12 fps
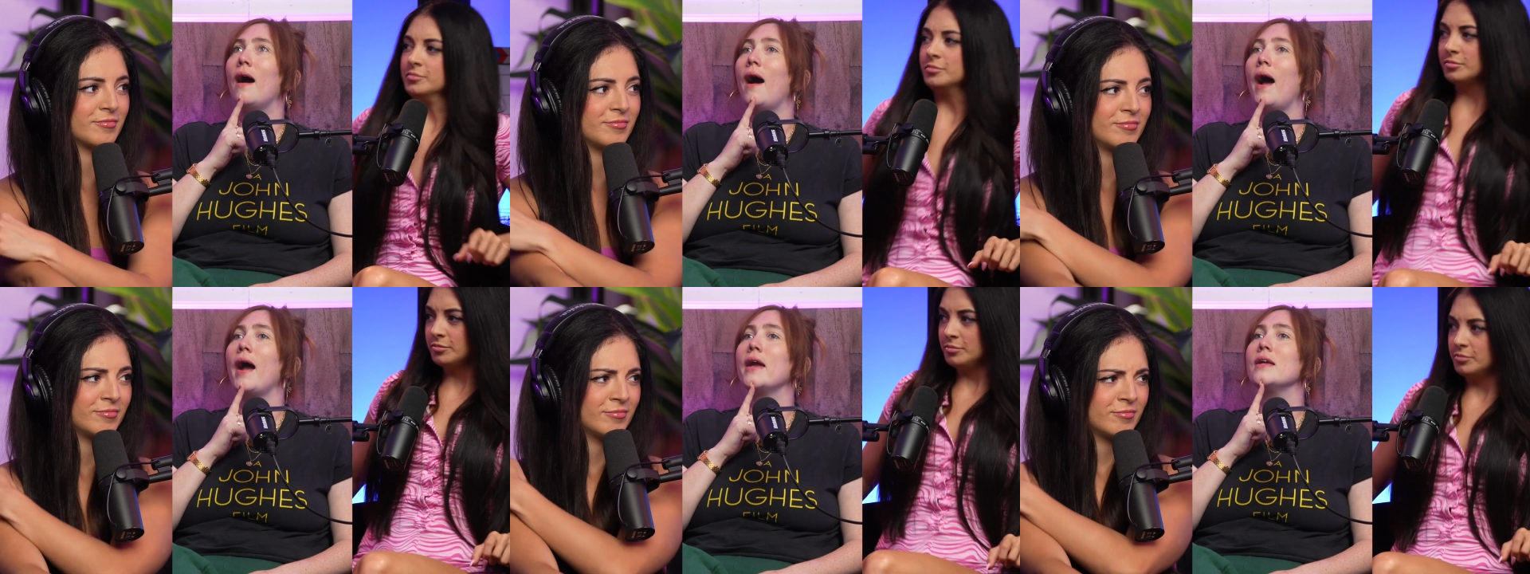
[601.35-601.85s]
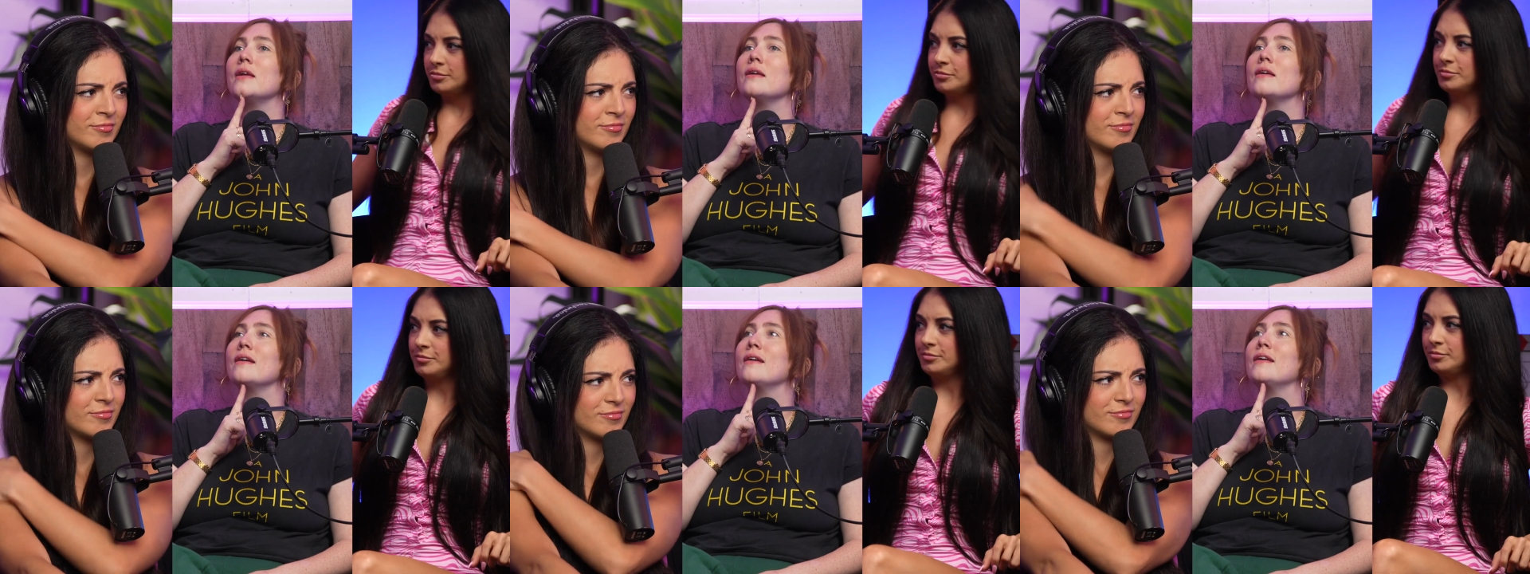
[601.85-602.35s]

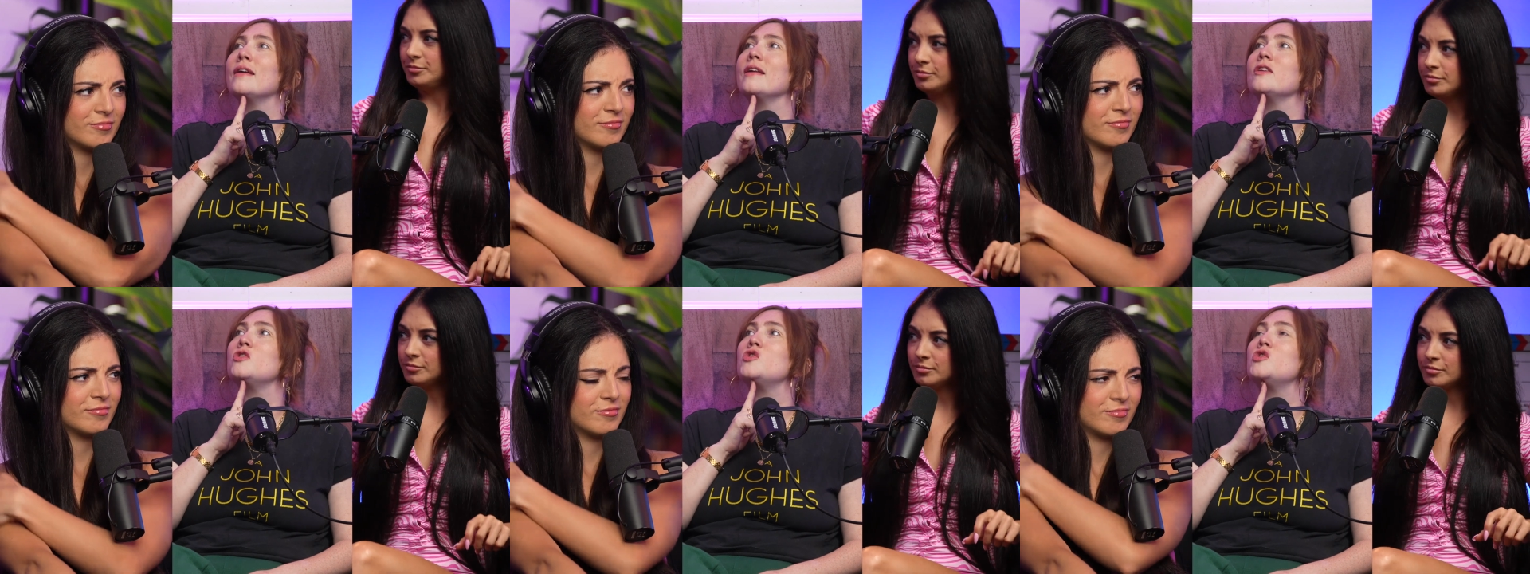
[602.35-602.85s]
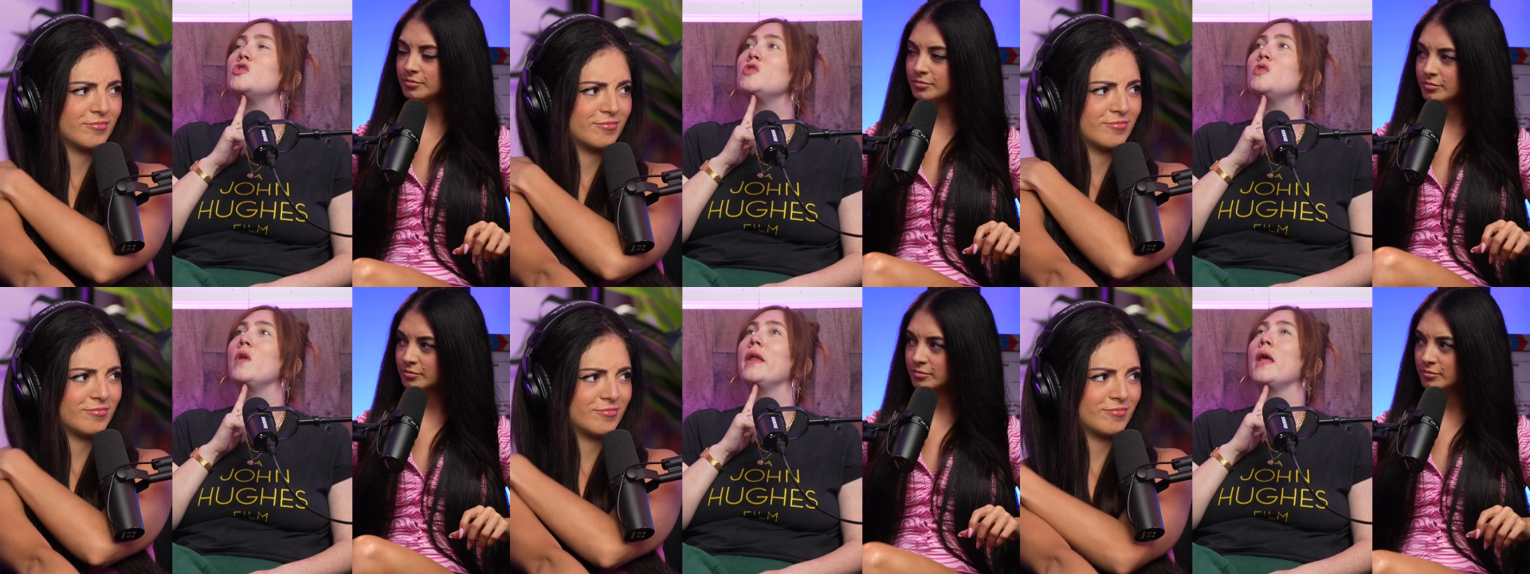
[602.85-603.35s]
Speaker 1: I
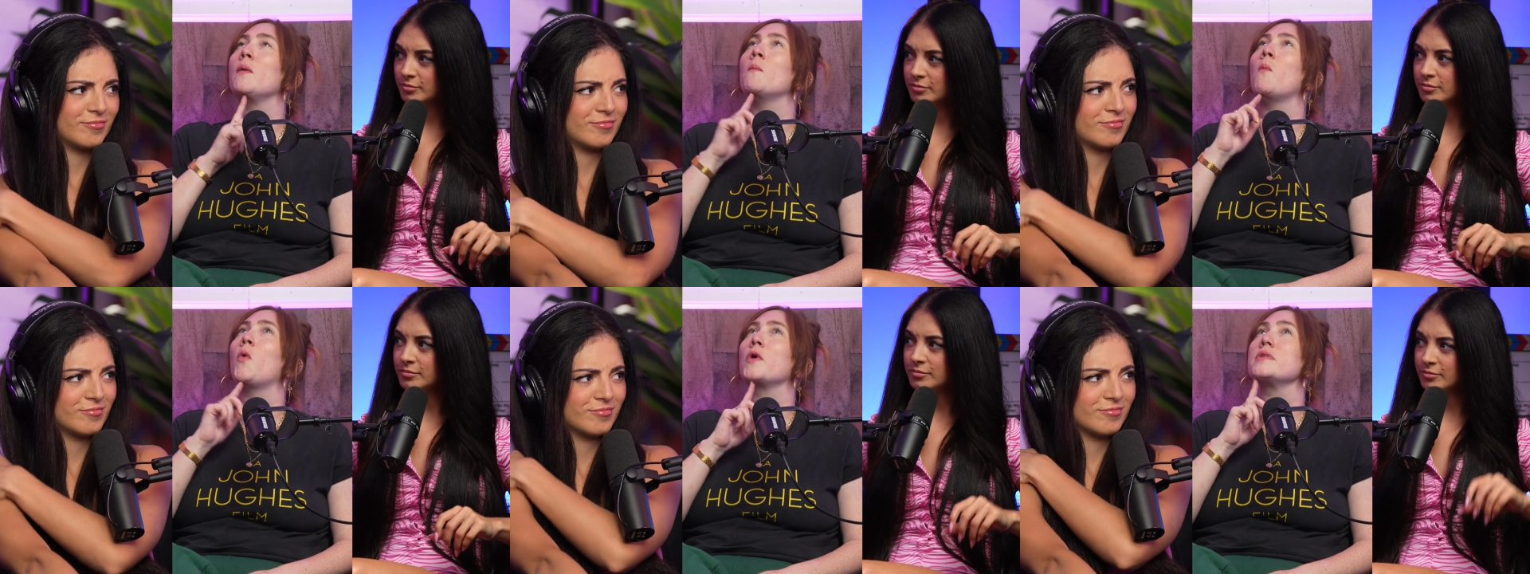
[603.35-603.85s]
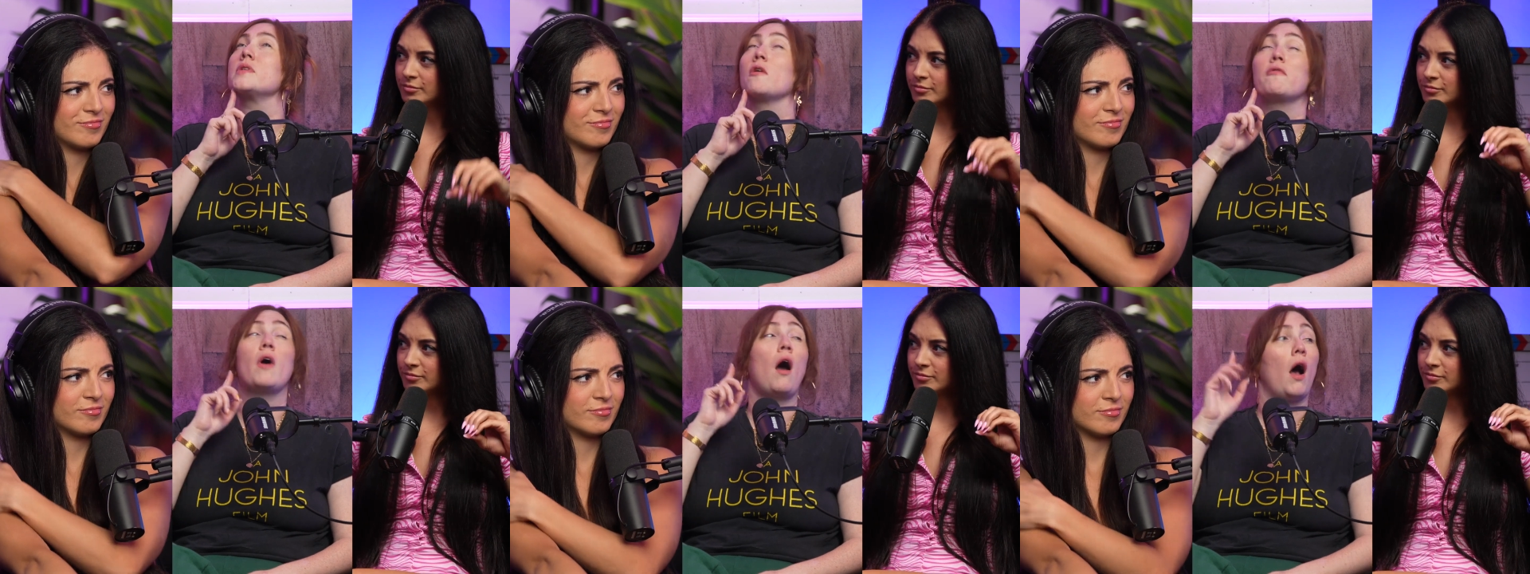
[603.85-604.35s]
am more
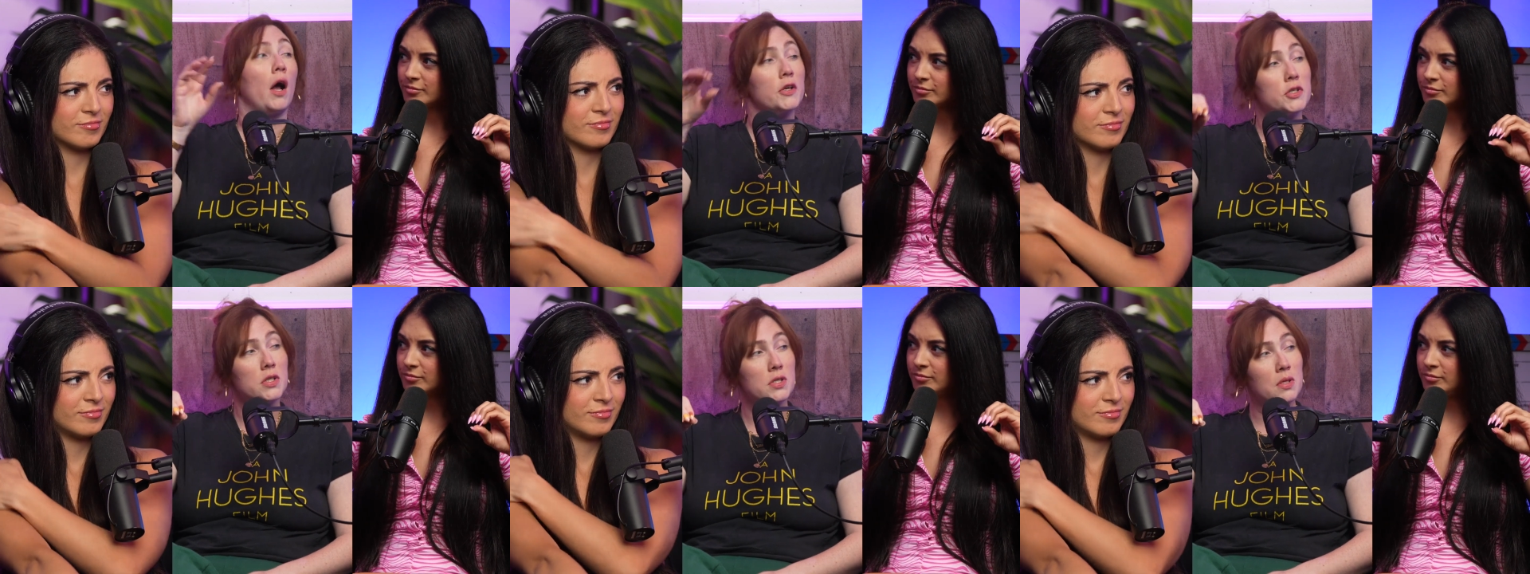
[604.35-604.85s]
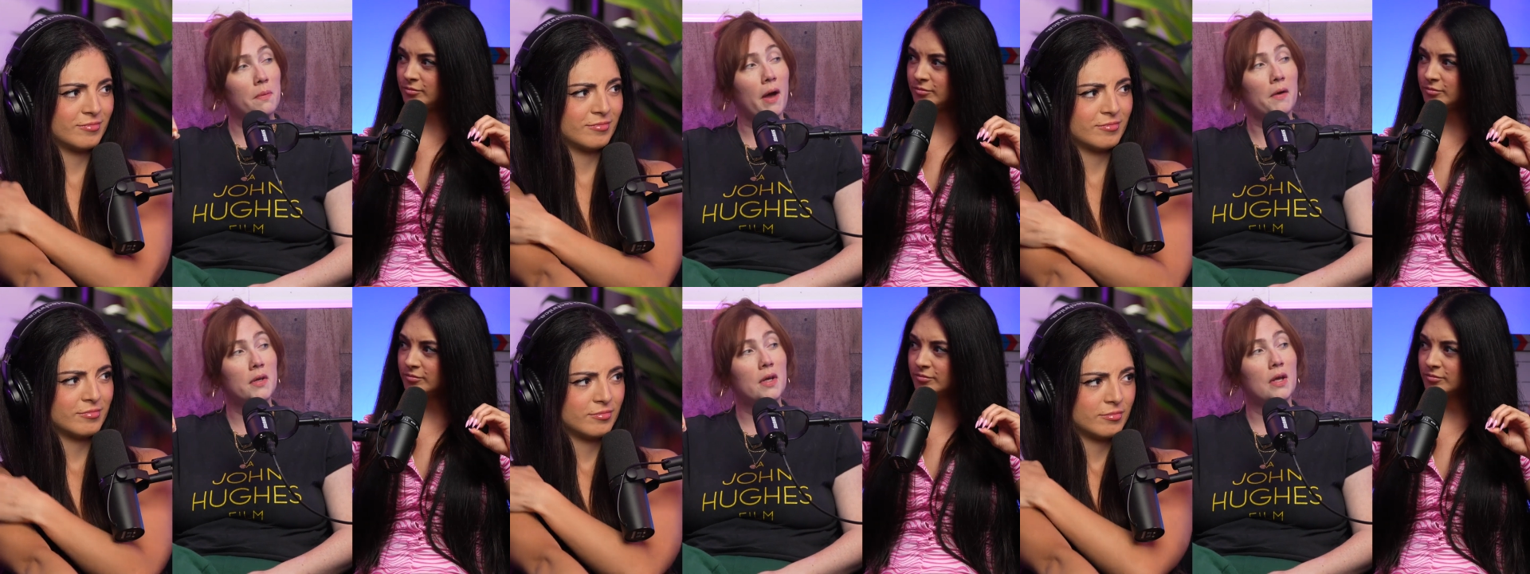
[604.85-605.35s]
self conscious
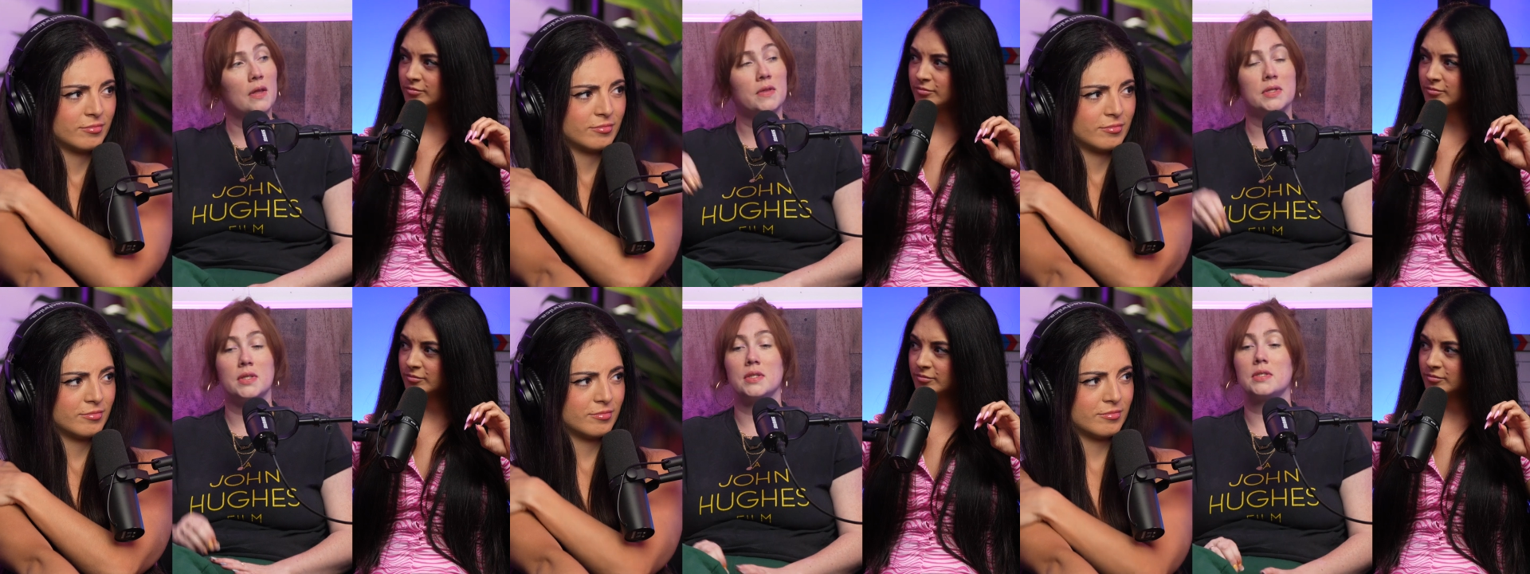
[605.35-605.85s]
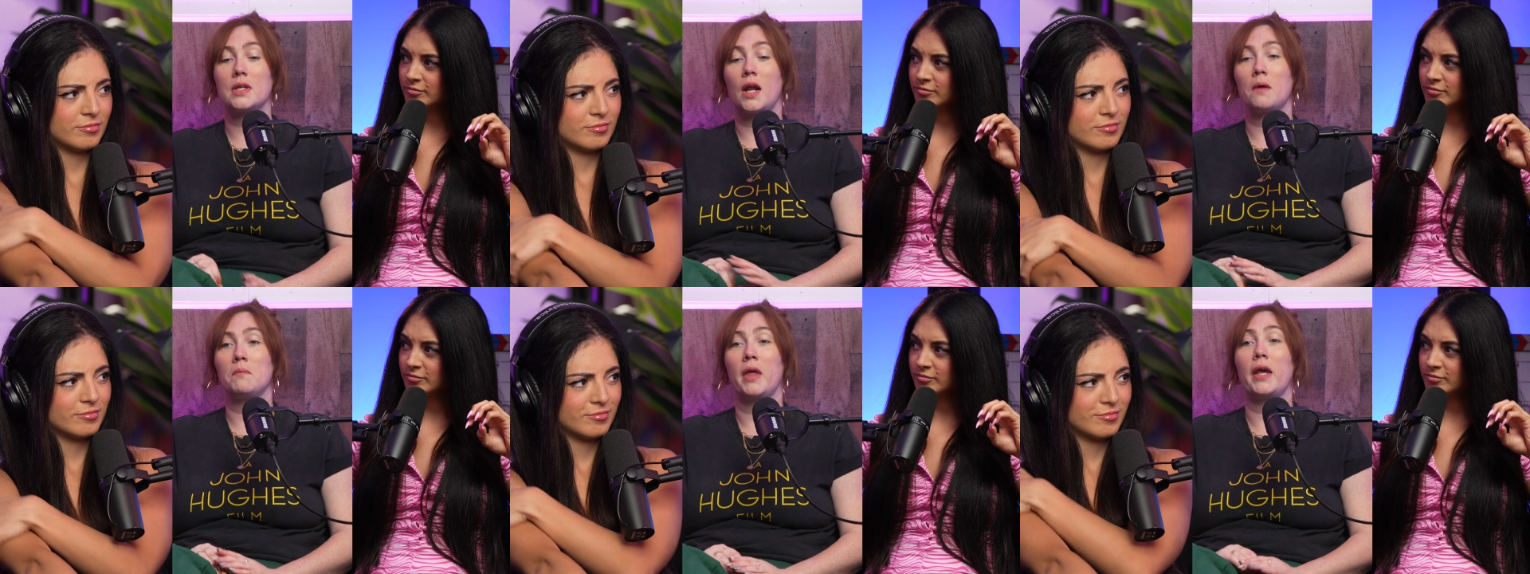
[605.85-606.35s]
about it in the sense that
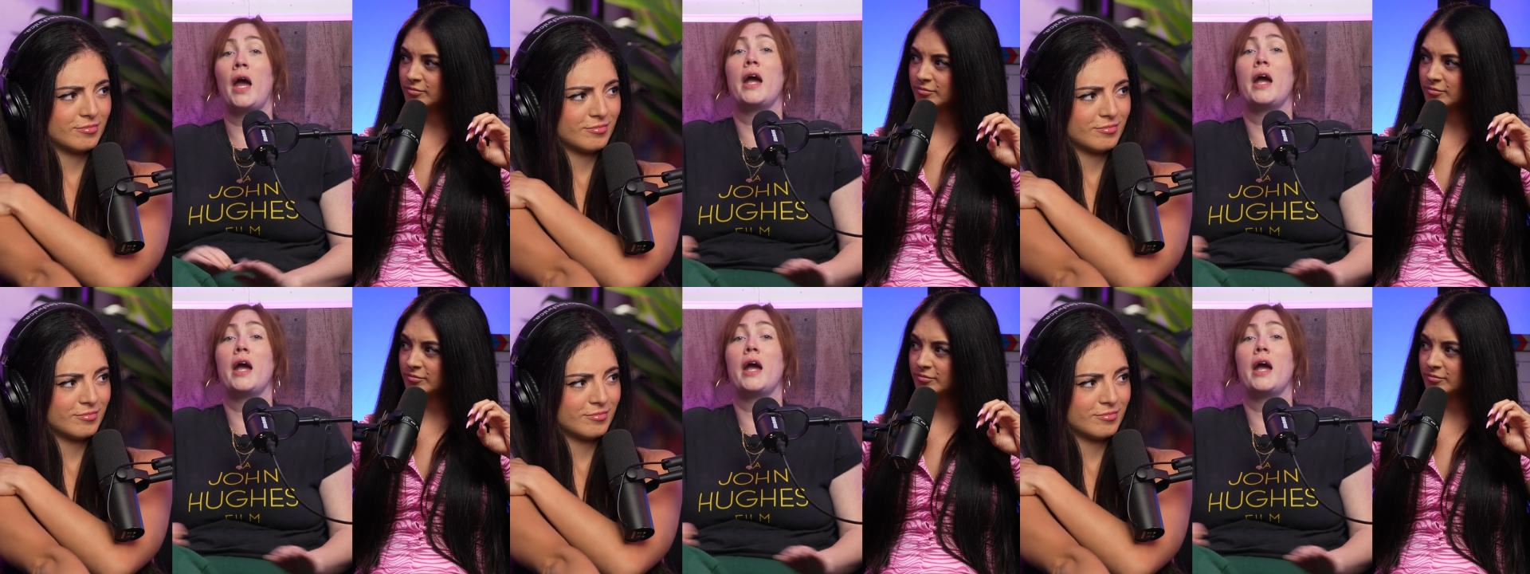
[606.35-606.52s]
I'm like,